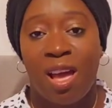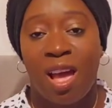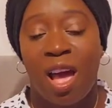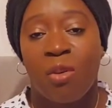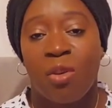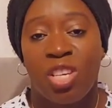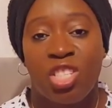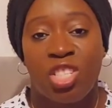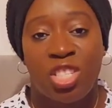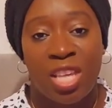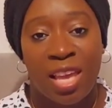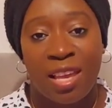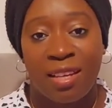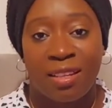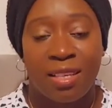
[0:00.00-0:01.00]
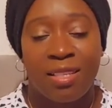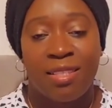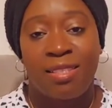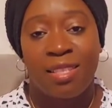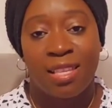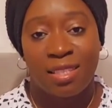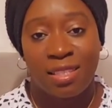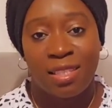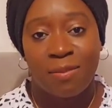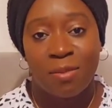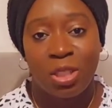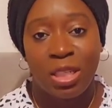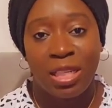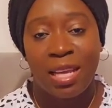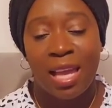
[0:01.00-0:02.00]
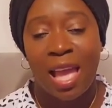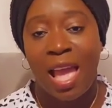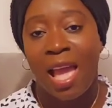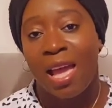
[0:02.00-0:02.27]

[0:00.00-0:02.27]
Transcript: how he shared his testimony,